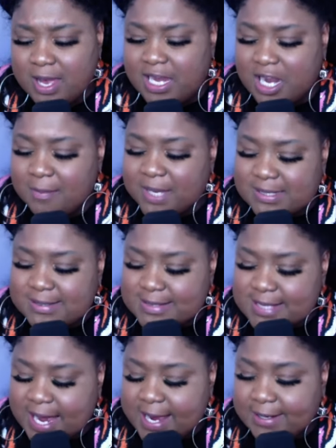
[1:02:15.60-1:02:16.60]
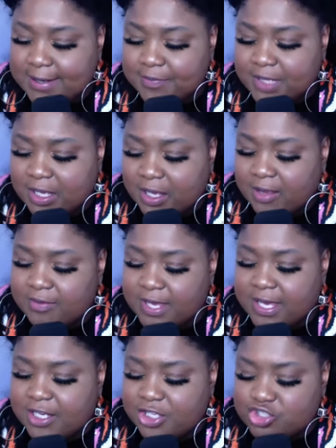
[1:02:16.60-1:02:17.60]
And I'm excited
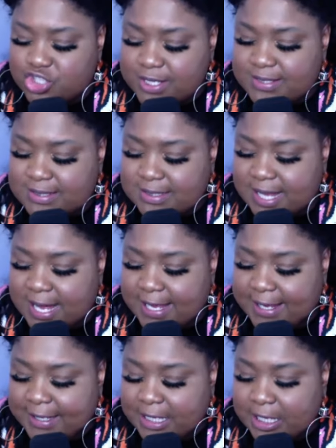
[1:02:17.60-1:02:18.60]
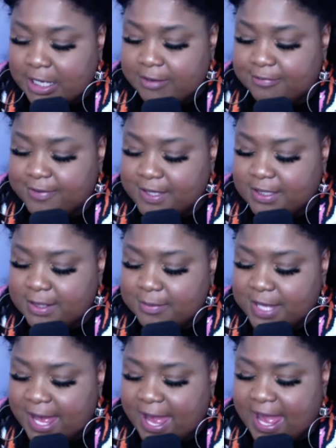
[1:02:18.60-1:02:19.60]
that just like
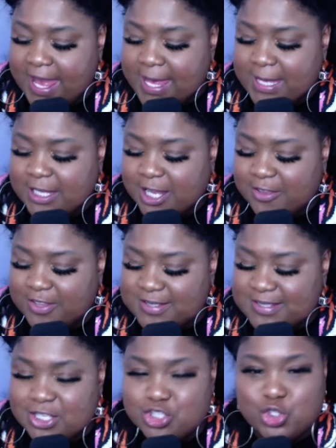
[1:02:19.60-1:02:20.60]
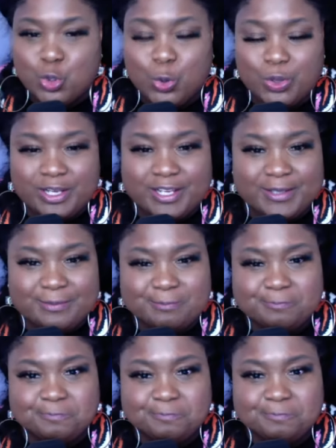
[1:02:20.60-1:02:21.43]
Philip and the centurion,